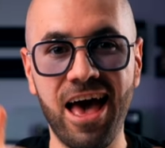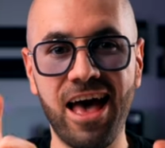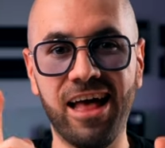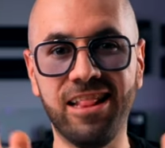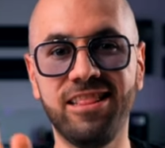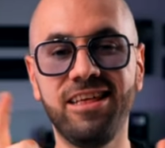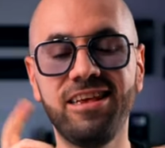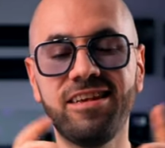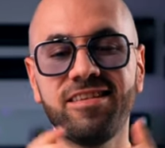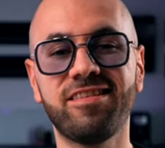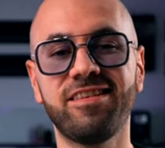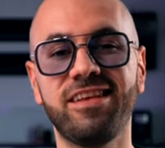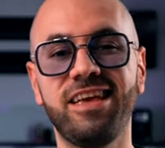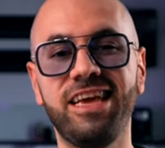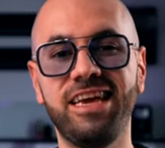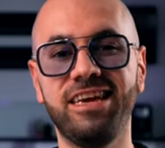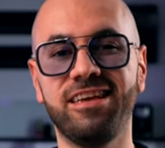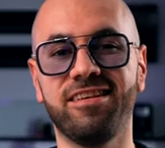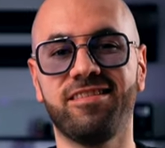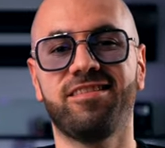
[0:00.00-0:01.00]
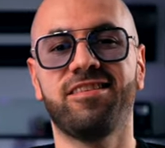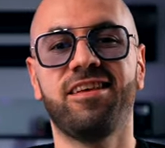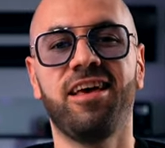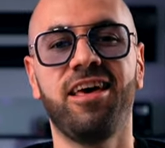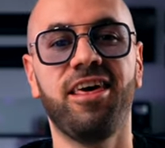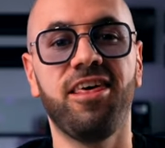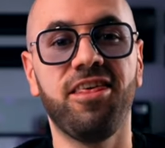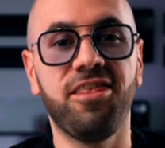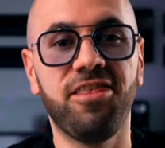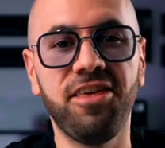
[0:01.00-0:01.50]
And this is
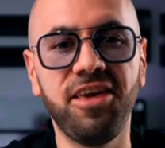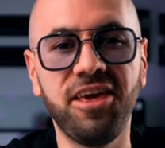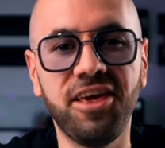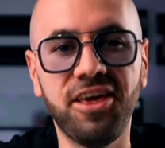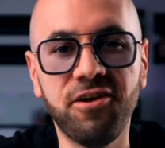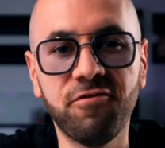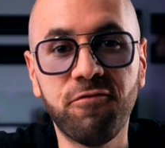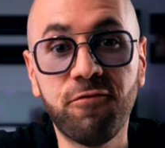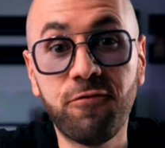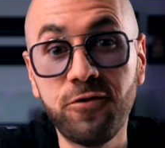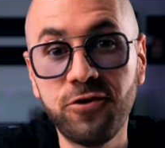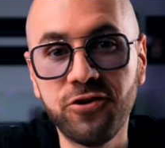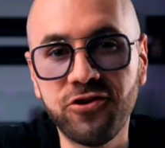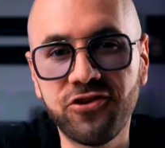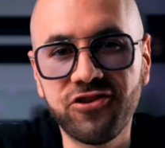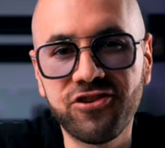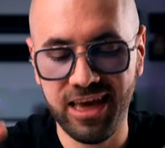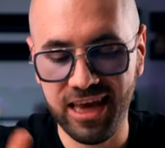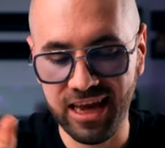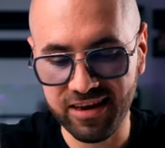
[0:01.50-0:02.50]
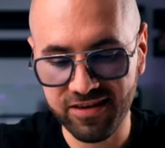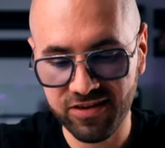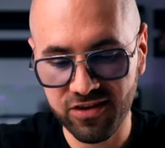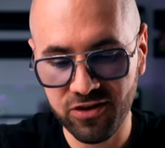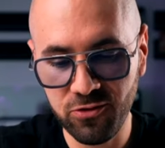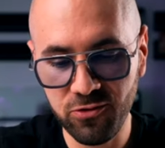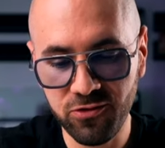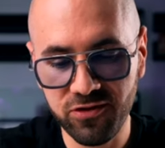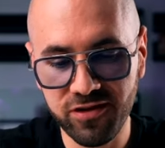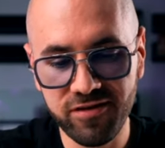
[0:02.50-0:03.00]
the first
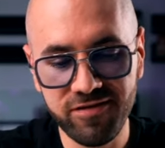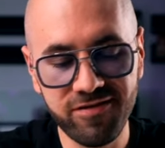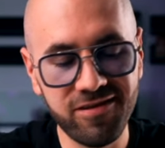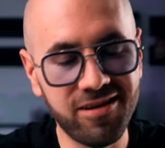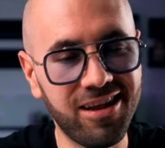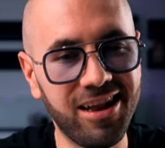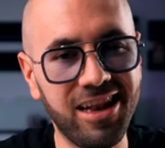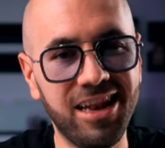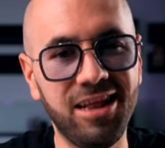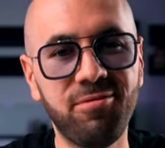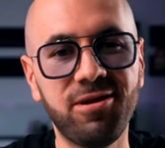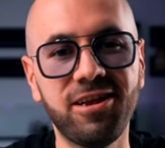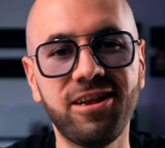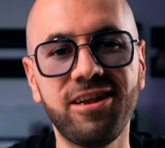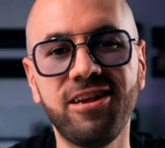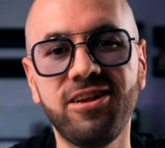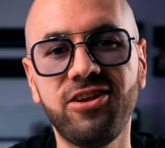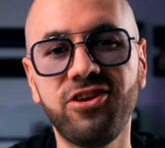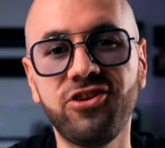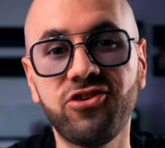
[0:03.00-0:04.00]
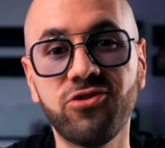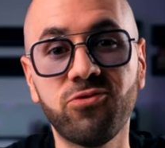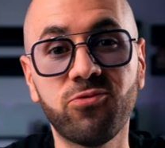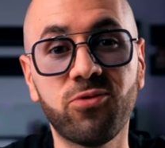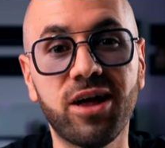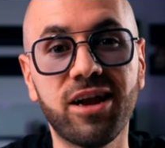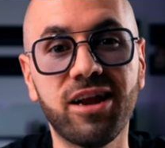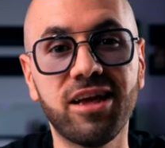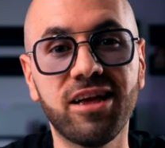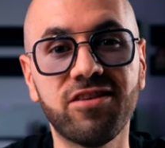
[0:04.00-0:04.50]
exclusive limited edition
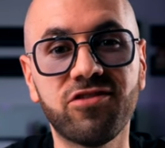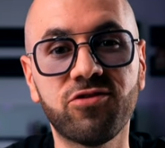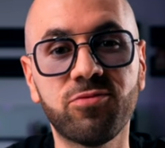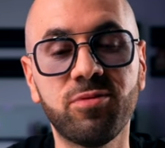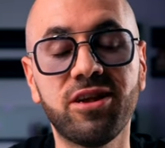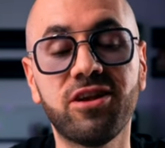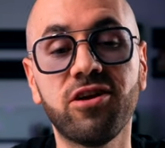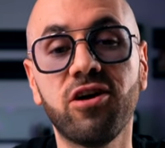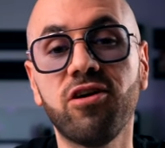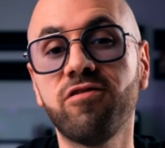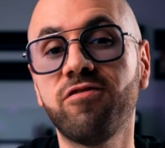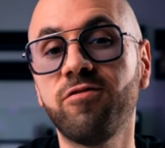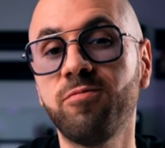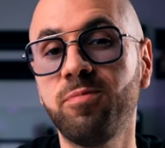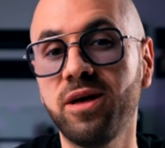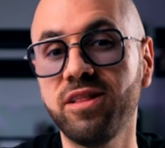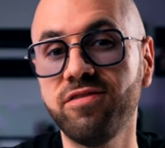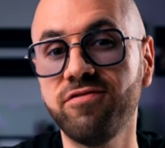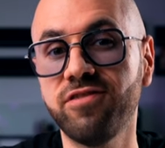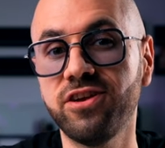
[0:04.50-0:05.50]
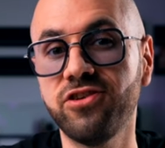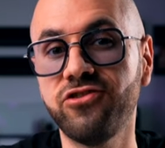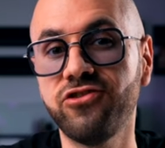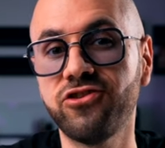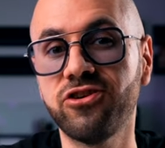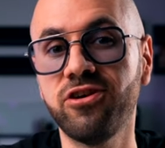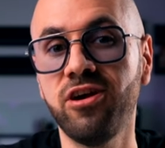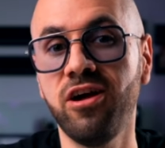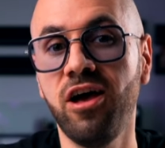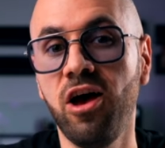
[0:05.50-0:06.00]
writing instrument of Pen
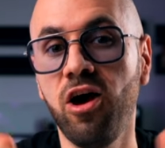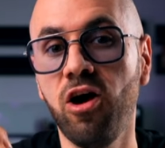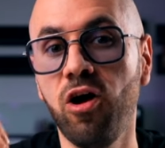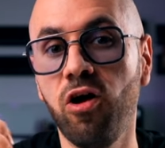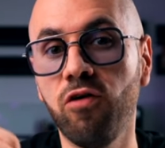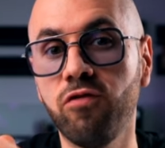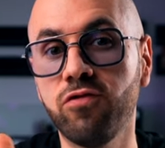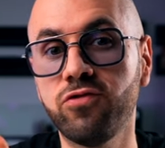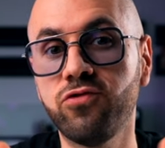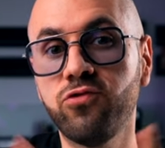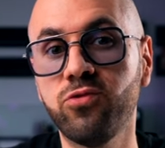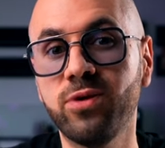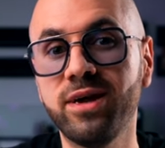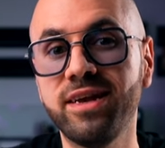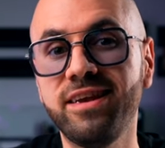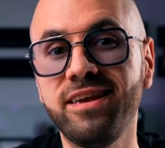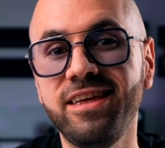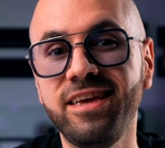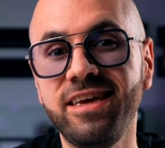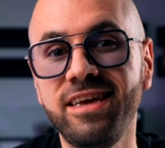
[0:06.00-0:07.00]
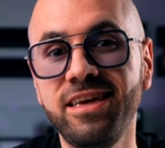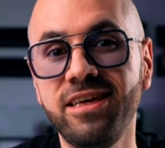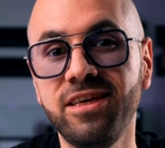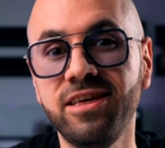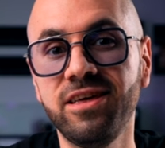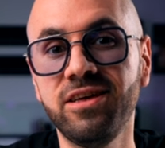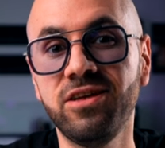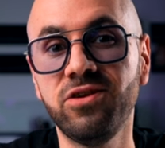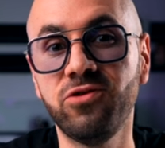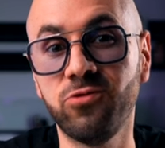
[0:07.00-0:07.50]
Venture of
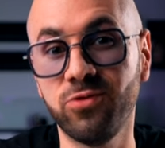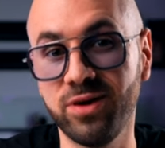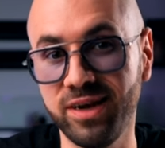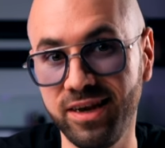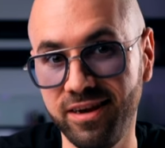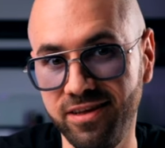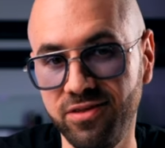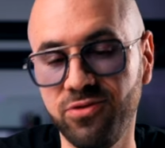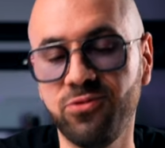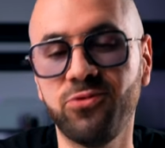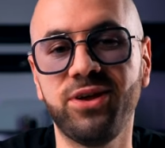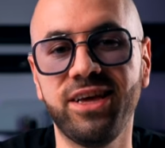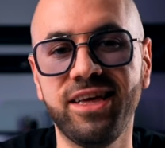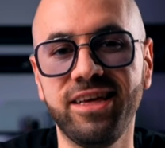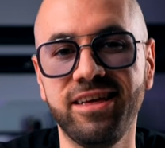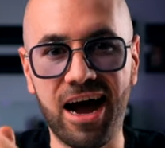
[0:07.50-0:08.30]
2023.